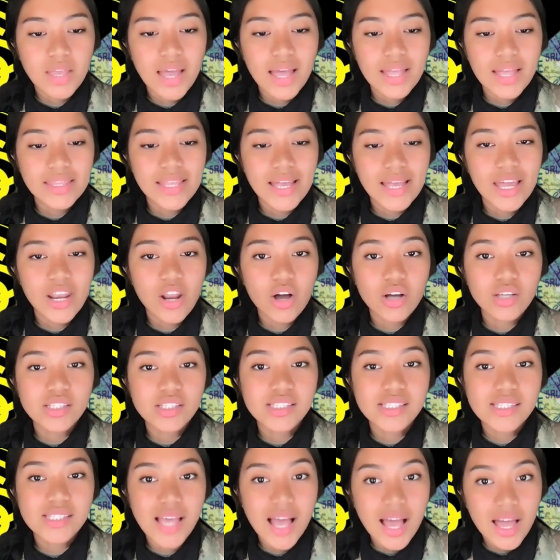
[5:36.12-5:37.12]
And then
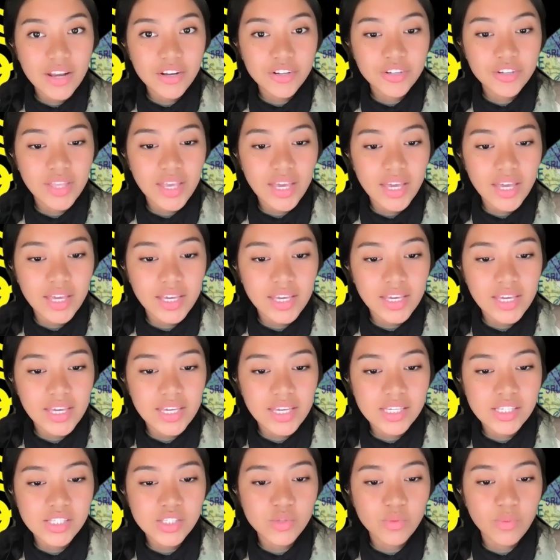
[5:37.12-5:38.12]
on Saturday
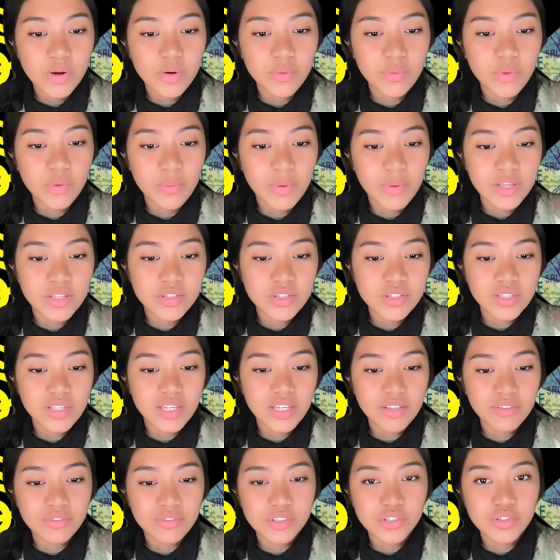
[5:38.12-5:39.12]
is when we went to the
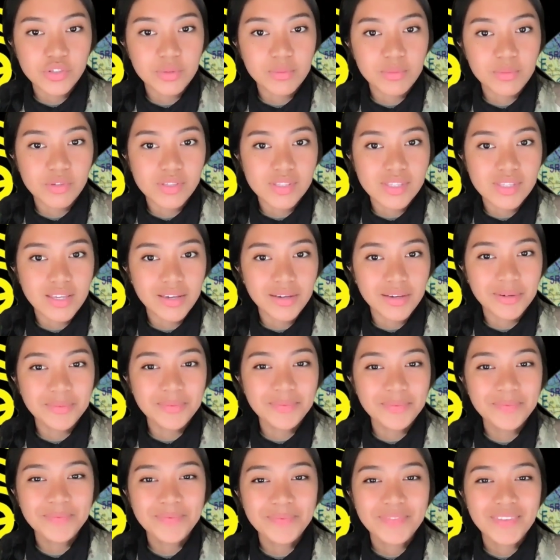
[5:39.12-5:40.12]
Infantry
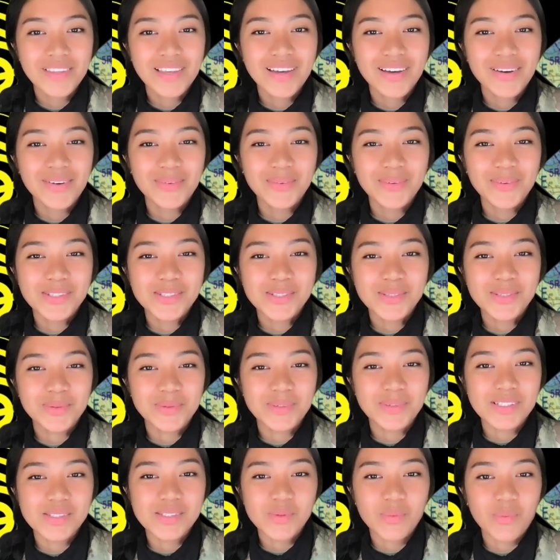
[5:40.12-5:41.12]
Museum, which
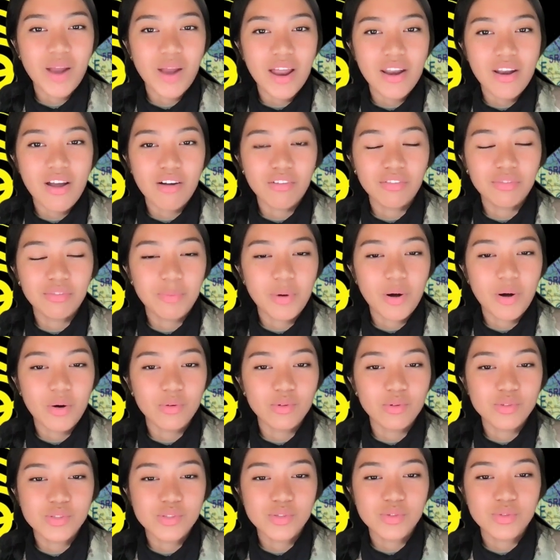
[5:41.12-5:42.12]
was right off
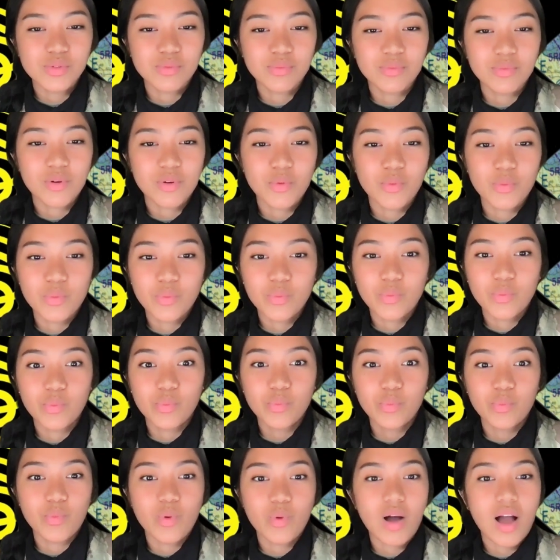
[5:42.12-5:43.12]
post.
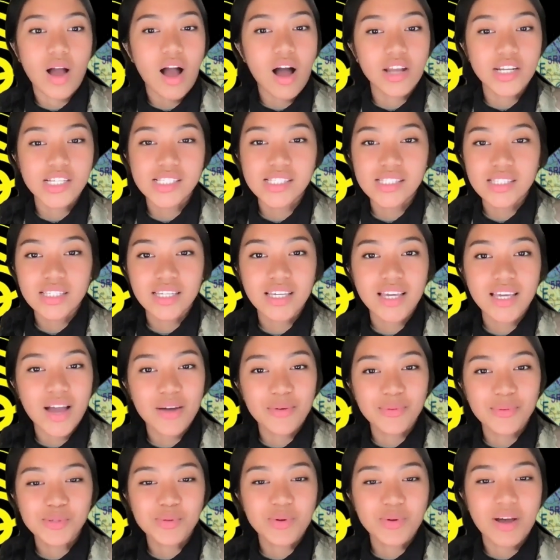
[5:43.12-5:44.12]
Honestly,
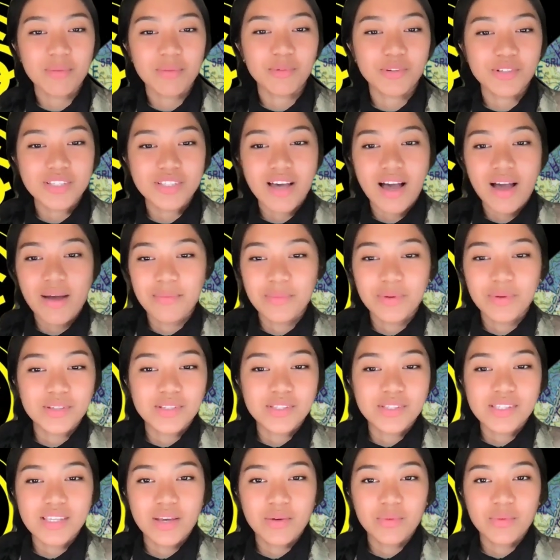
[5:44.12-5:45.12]
I wish we had more time
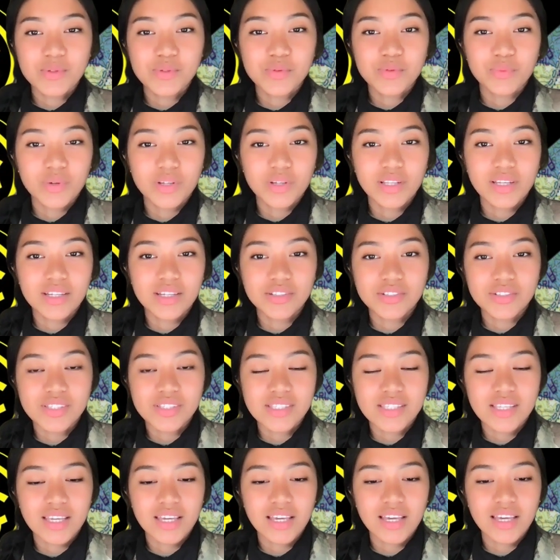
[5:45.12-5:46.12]
because it was really
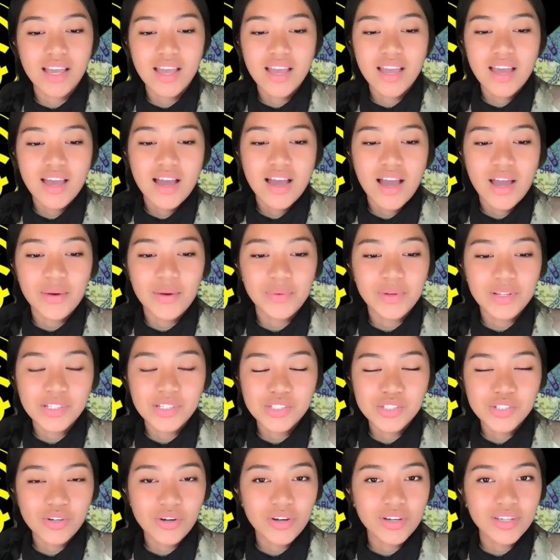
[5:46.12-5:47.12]
interesting. I
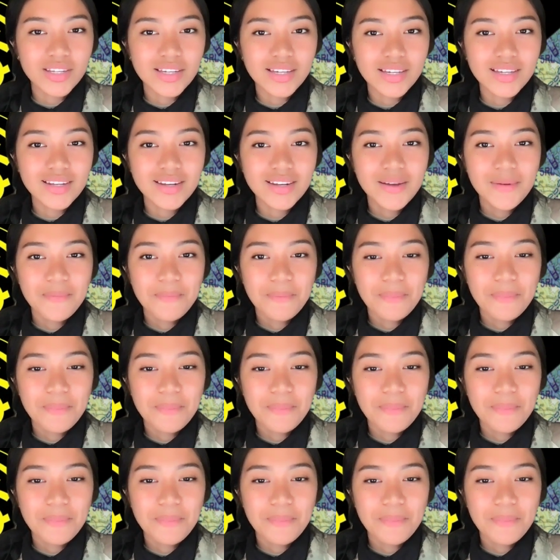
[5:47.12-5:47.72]
really enjoyed it.